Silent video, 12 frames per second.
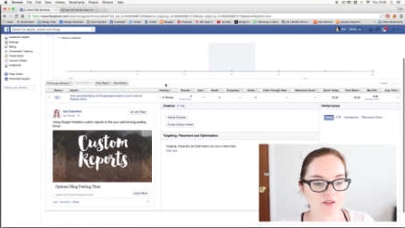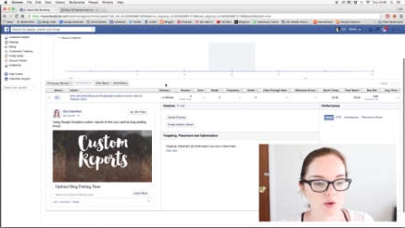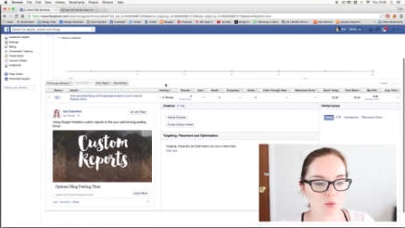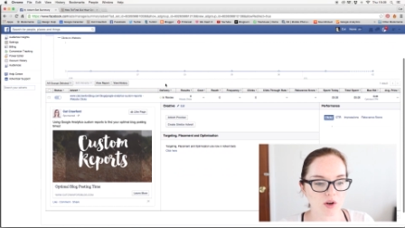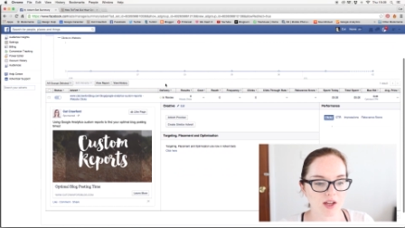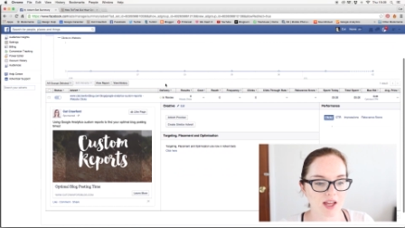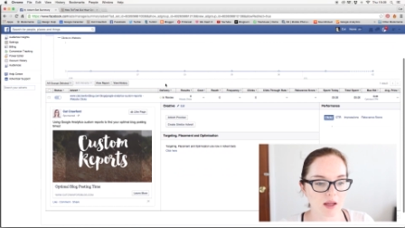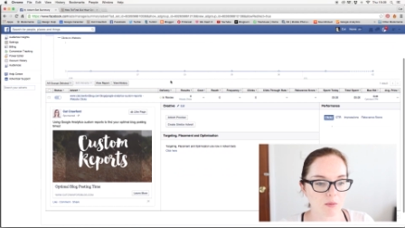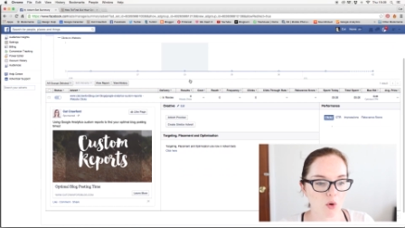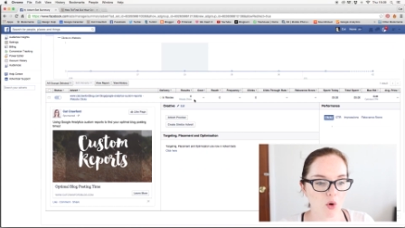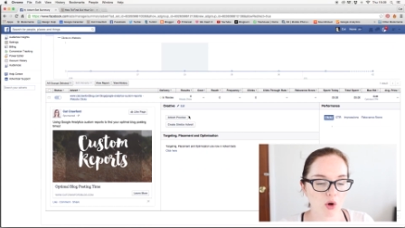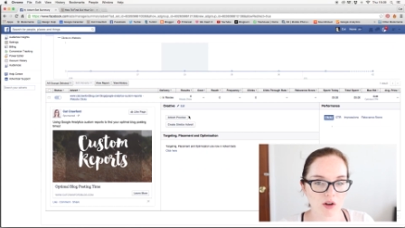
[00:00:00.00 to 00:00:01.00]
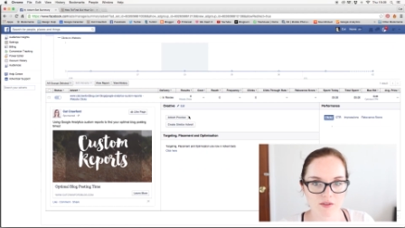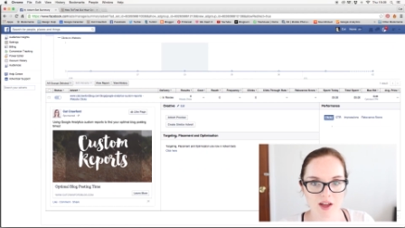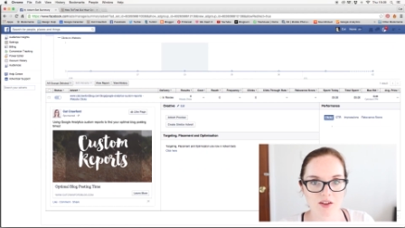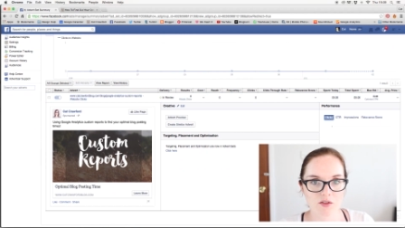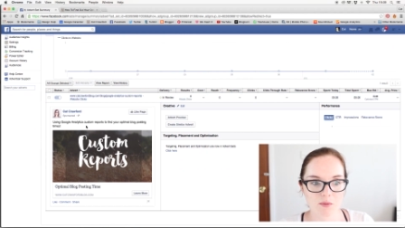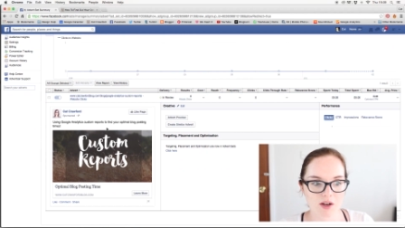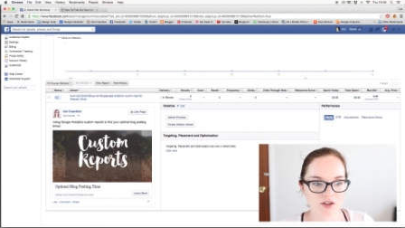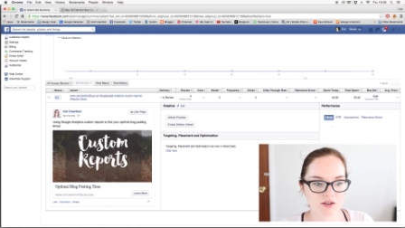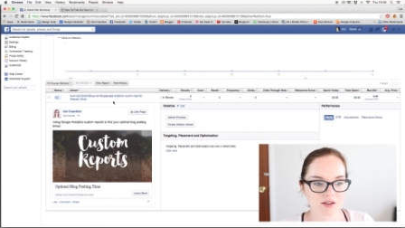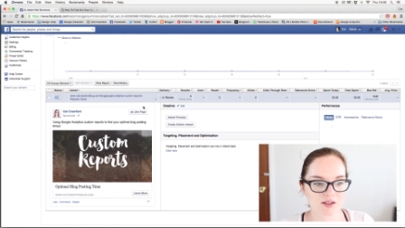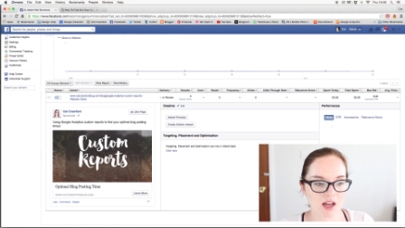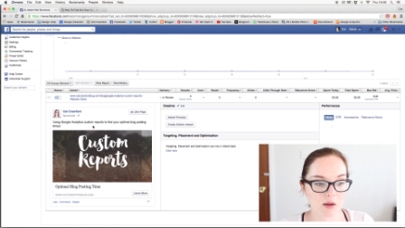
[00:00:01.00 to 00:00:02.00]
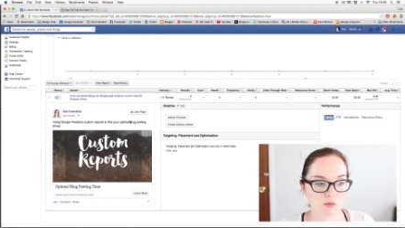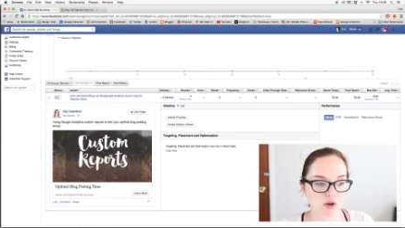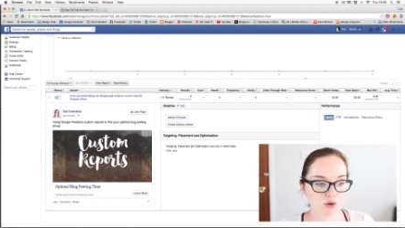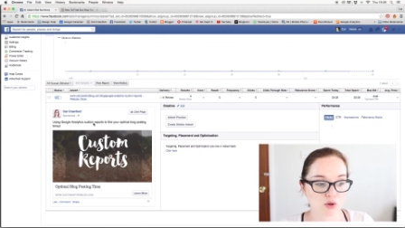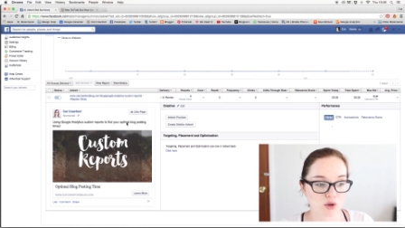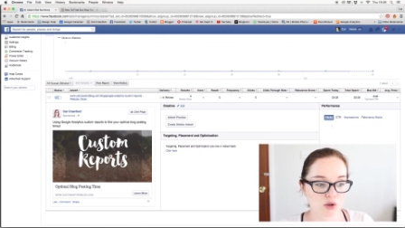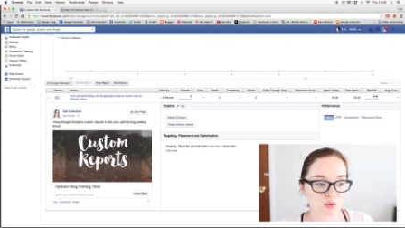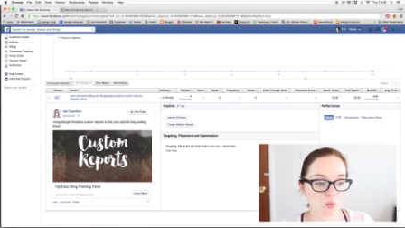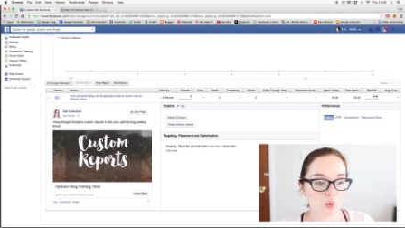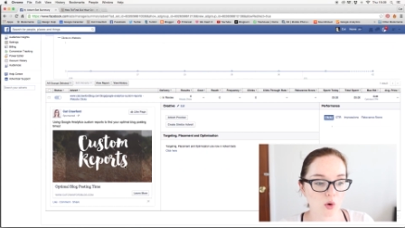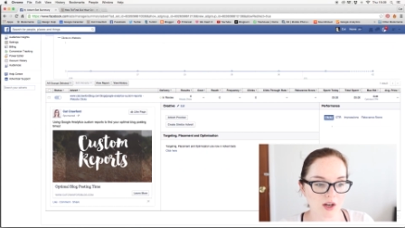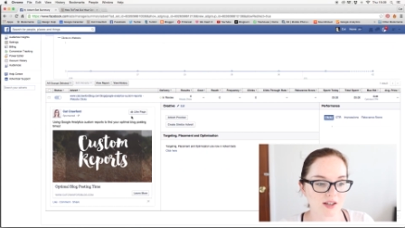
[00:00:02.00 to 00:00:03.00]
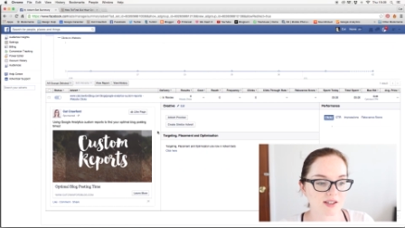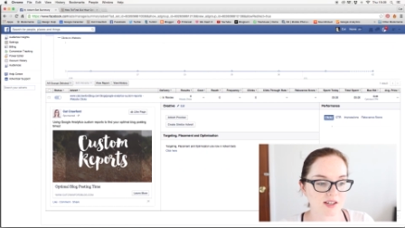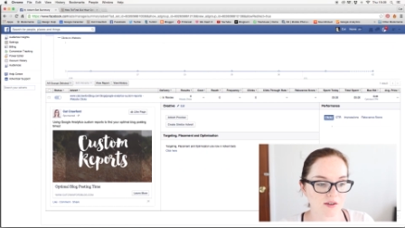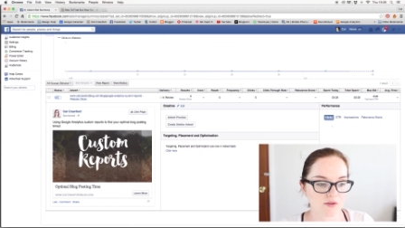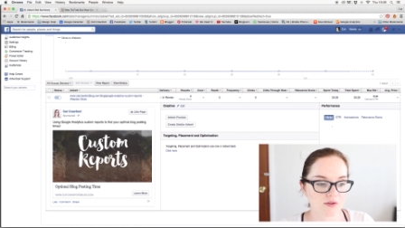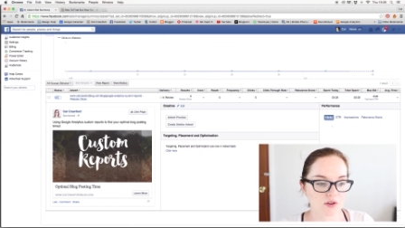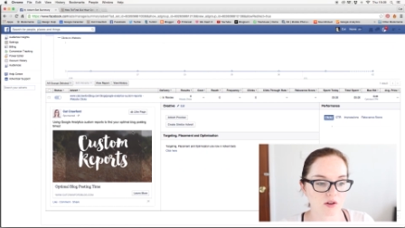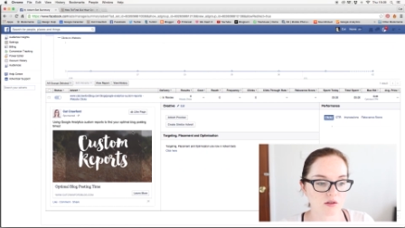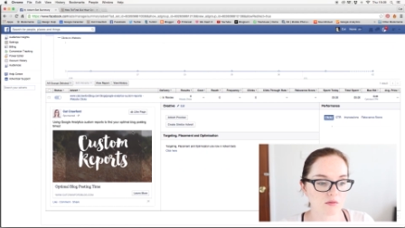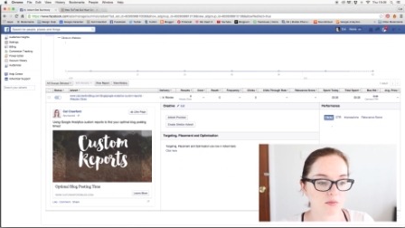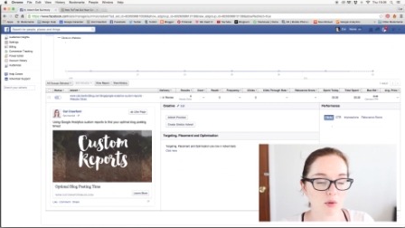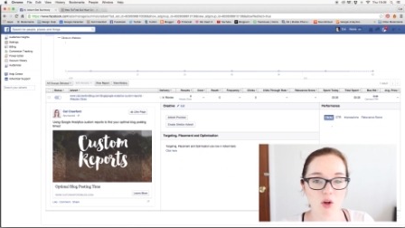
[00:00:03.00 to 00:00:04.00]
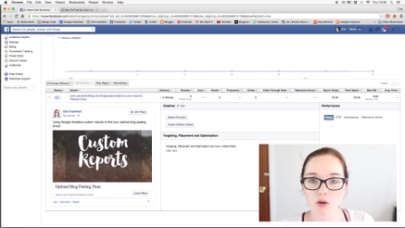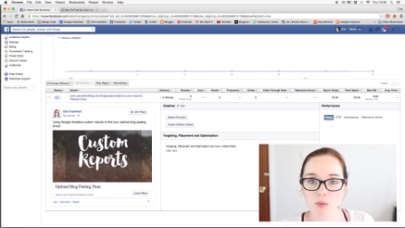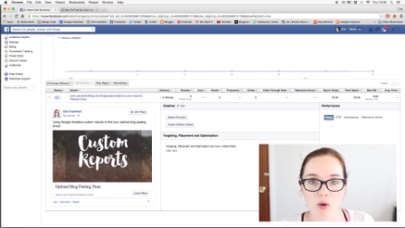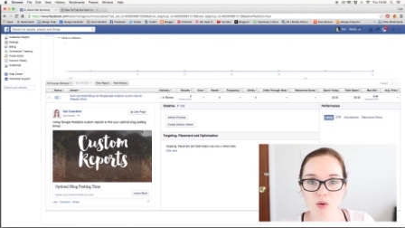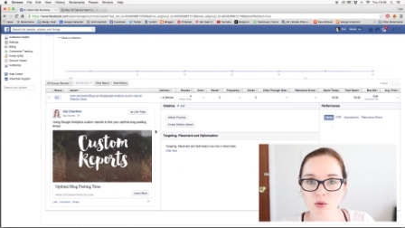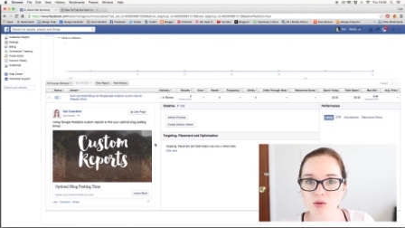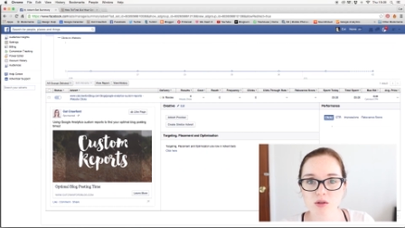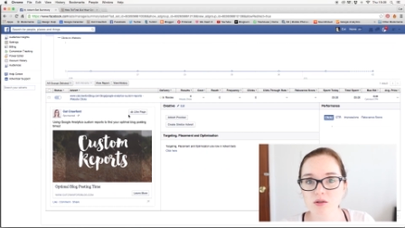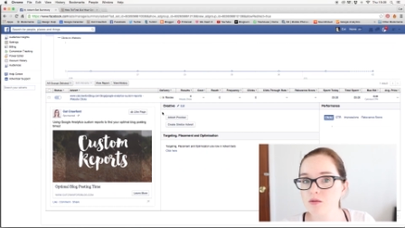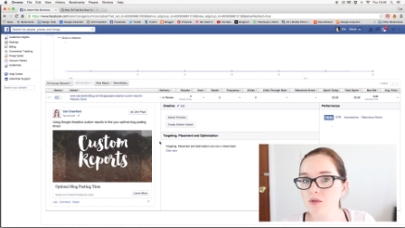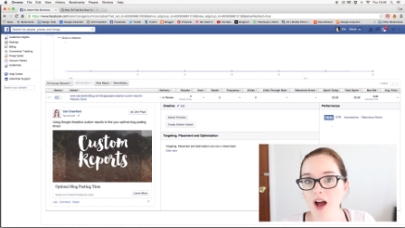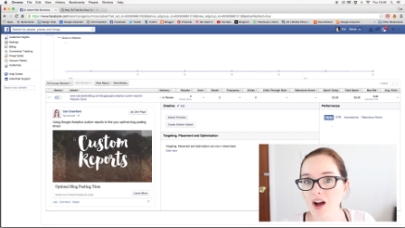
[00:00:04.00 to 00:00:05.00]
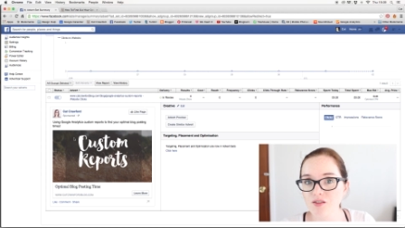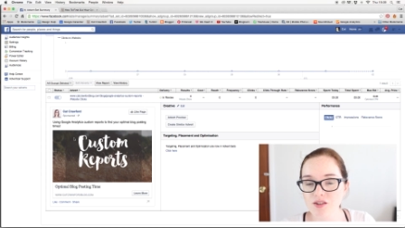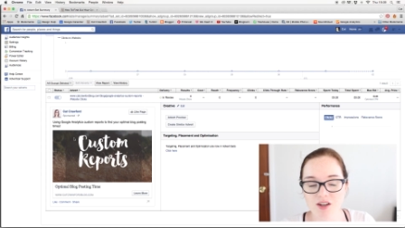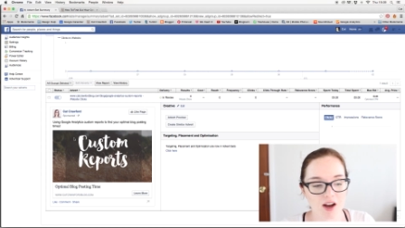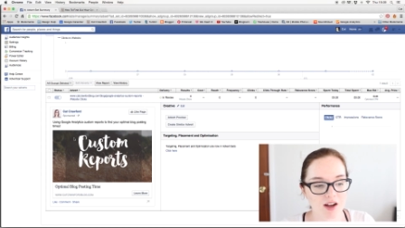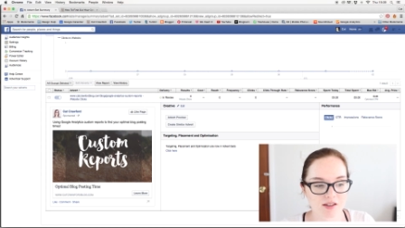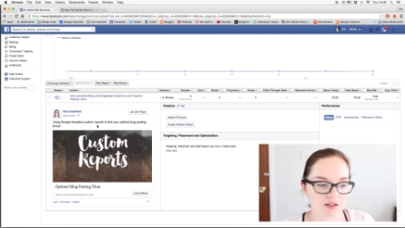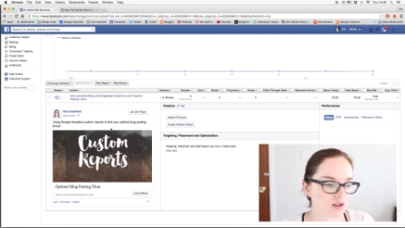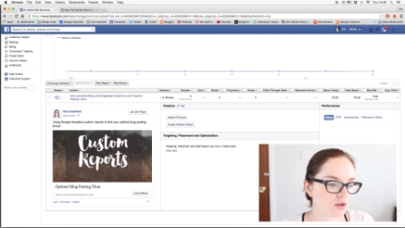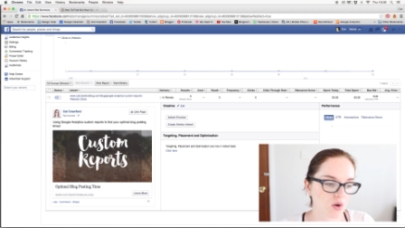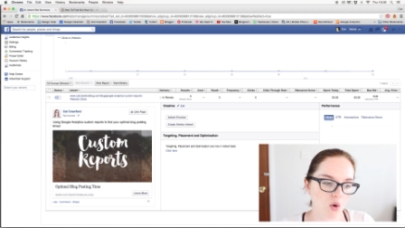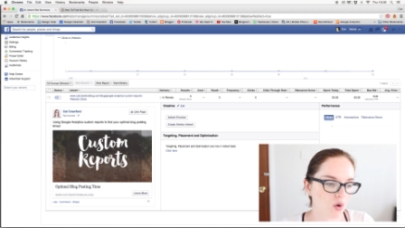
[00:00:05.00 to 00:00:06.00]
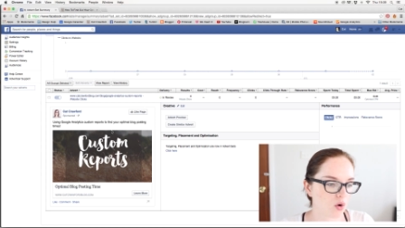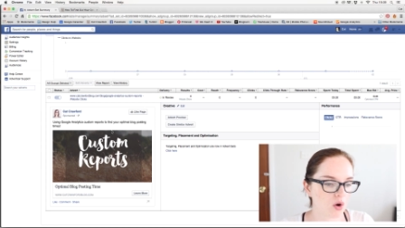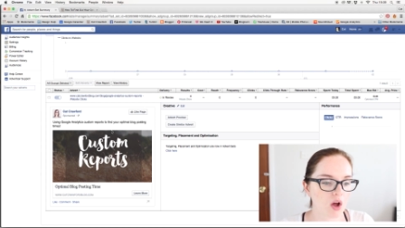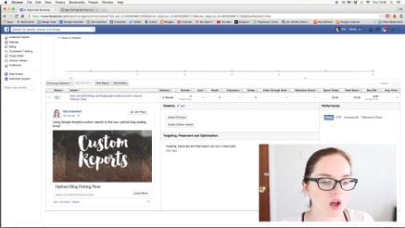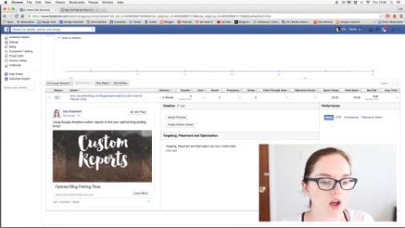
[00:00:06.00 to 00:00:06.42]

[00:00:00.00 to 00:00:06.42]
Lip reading: If you want to keep all of that information the same, but you just want a different blog post advertising or